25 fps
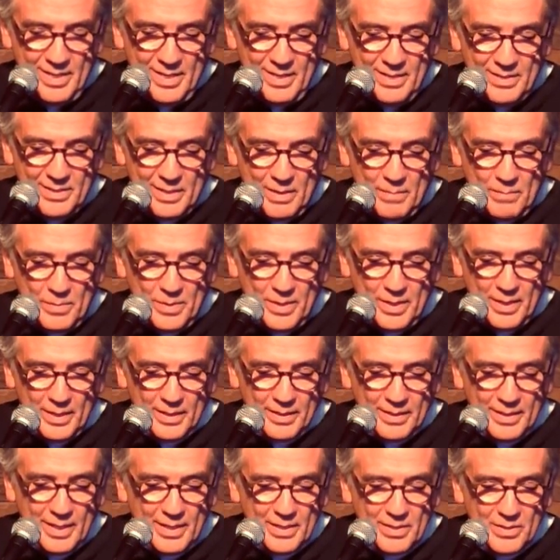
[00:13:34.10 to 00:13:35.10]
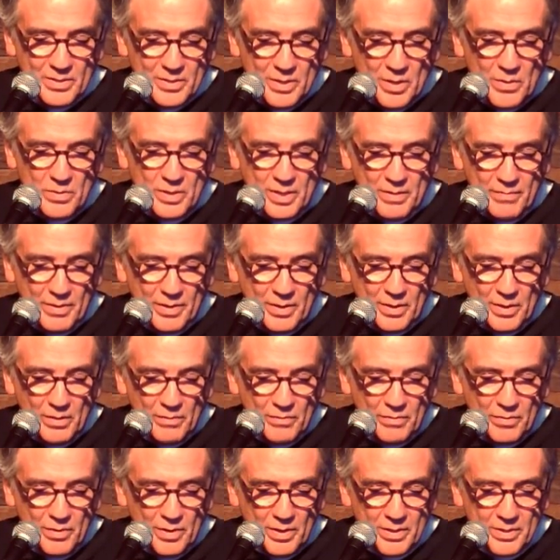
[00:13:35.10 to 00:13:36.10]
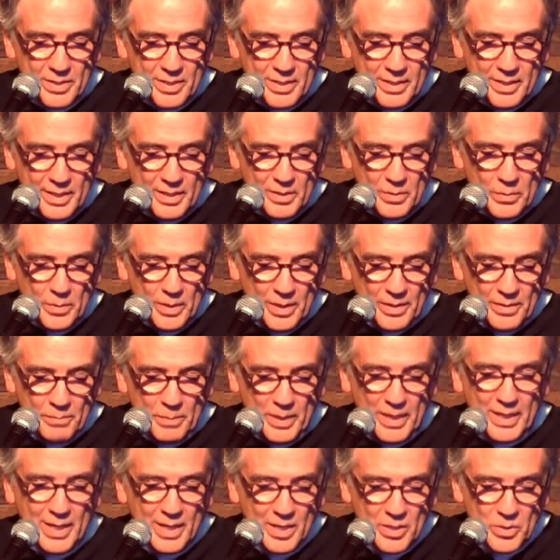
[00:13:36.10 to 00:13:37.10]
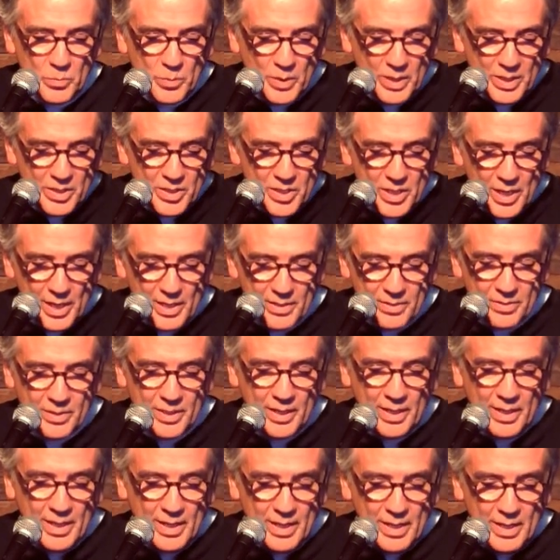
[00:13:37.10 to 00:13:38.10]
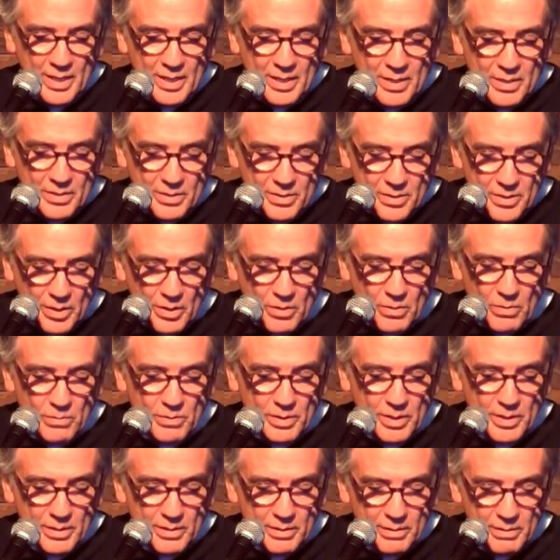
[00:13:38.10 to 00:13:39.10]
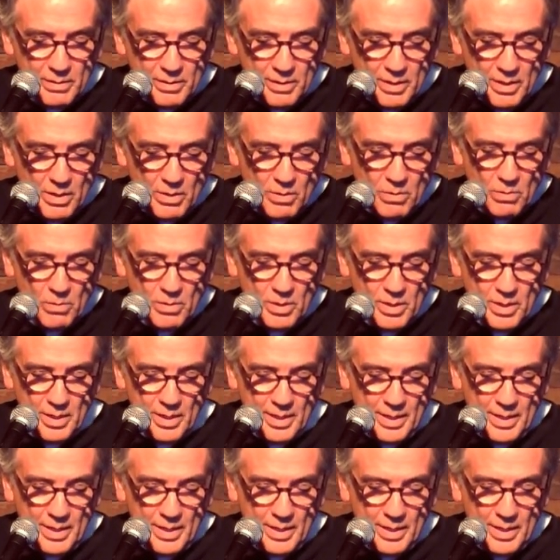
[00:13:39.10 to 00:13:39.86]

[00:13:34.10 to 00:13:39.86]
is something that is so difficult for us to deal with because we just don't know.